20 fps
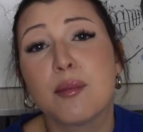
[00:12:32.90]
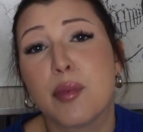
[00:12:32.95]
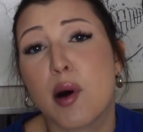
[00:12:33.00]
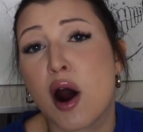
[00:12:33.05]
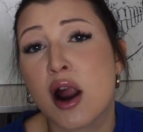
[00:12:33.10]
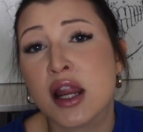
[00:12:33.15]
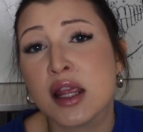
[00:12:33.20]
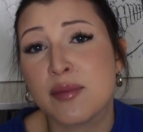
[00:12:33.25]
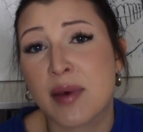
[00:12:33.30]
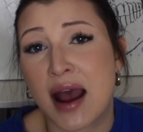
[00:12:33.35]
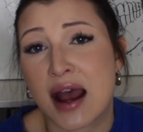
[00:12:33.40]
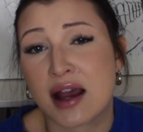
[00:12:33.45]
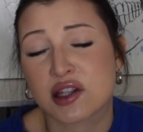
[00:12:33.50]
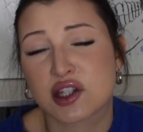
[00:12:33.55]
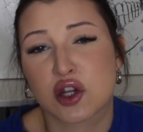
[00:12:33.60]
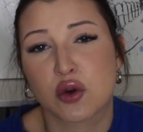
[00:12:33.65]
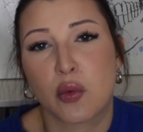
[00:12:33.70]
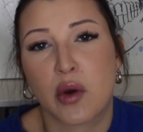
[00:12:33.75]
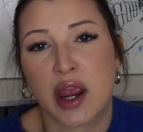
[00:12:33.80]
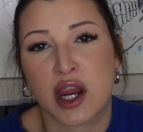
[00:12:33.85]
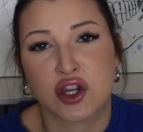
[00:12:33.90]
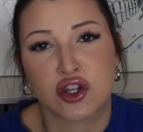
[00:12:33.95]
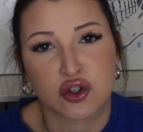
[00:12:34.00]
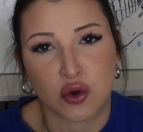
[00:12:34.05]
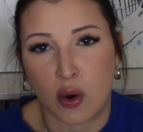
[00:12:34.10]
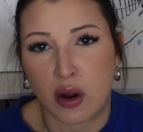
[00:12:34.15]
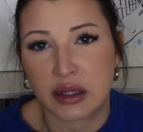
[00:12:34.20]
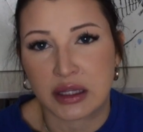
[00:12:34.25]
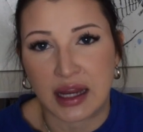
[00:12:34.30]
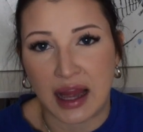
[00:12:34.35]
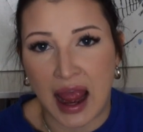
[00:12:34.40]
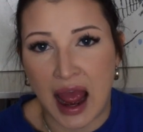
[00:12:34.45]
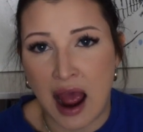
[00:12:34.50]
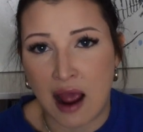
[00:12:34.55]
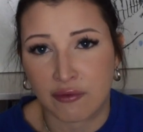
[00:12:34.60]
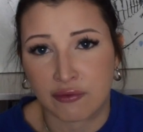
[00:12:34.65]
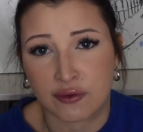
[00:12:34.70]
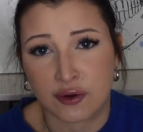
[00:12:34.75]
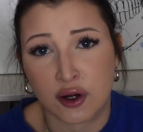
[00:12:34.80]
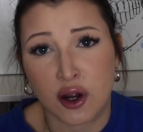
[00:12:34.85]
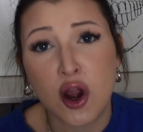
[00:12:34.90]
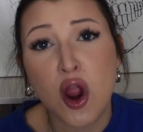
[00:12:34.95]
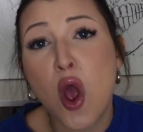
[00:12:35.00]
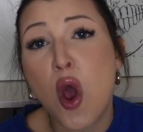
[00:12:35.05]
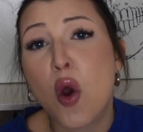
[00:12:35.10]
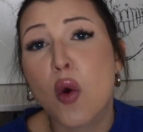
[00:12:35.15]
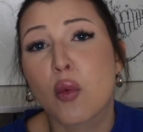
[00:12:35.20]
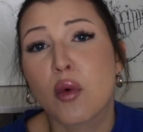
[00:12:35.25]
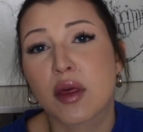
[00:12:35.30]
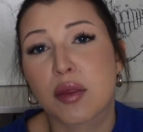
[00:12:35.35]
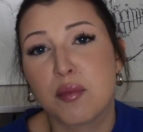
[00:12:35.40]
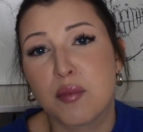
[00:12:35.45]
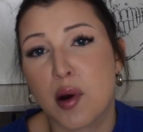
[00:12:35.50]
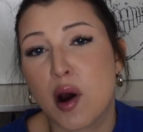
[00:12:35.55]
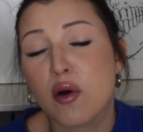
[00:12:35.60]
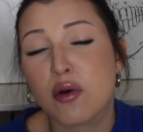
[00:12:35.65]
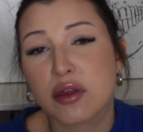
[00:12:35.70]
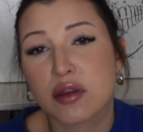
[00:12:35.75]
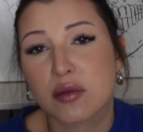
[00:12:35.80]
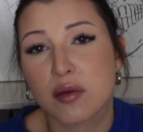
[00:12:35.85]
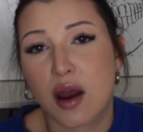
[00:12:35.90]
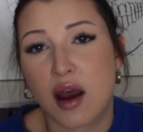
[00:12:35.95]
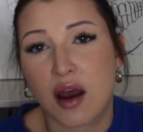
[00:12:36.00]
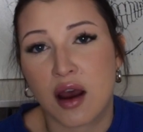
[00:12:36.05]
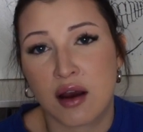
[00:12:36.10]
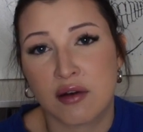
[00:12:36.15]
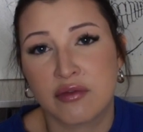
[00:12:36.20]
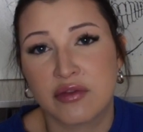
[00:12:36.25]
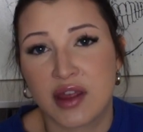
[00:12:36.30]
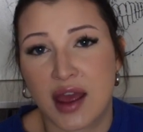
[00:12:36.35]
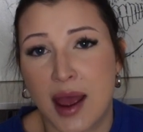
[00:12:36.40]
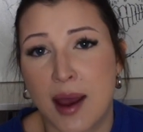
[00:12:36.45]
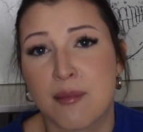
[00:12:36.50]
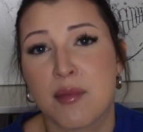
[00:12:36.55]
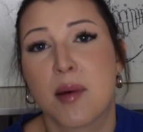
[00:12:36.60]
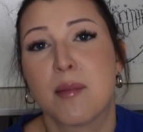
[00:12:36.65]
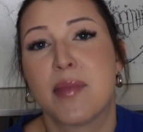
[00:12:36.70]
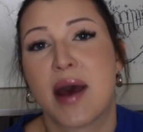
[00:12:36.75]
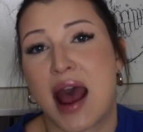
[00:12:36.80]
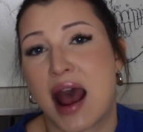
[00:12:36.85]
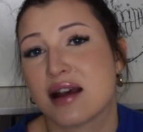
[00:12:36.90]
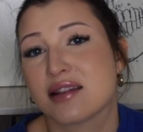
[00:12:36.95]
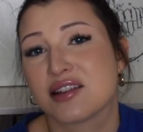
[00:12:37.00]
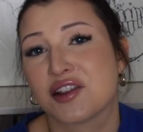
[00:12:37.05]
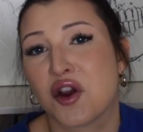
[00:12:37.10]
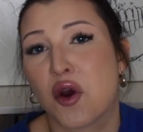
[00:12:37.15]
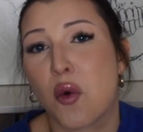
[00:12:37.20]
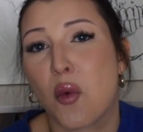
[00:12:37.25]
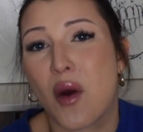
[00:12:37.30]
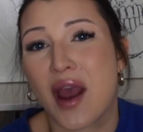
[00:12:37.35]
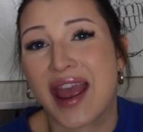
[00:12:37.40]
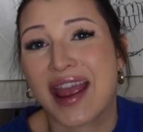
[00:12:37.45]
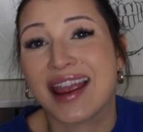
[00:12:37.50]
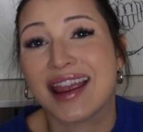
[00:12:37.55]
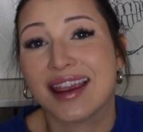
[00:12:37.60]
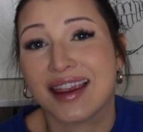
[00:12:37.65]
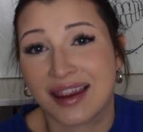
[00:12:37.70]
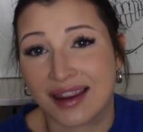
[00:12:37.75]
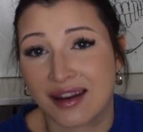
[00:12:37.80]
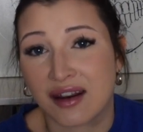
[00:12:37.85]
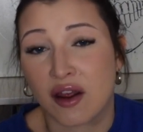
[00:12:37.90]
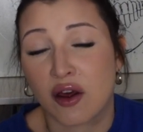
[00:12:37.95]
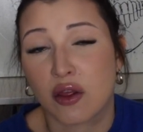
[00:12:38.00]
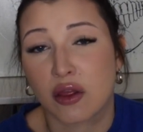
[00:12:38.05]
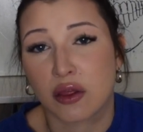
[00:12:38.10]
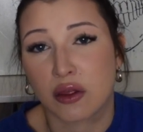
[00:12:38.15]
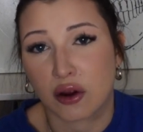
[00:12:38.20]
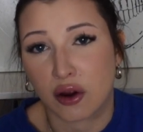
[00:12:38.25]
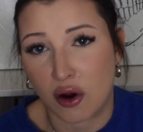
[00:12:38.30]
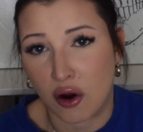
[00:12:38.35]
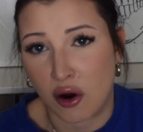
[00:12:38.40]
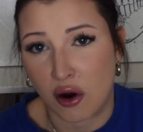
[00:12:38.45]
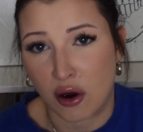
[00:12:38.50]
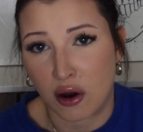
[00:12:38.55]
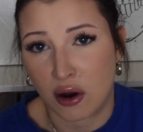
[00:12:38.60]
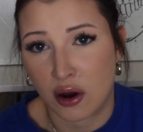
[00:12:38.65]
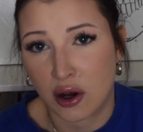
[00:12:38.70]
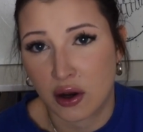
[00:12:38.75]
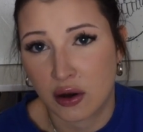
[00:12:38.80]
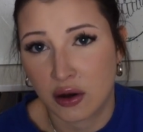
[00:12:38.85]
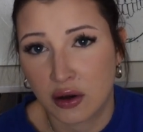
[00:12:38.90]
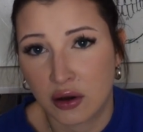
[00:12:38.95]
Bonnie passed away shortly after, with both of them passing away in the car.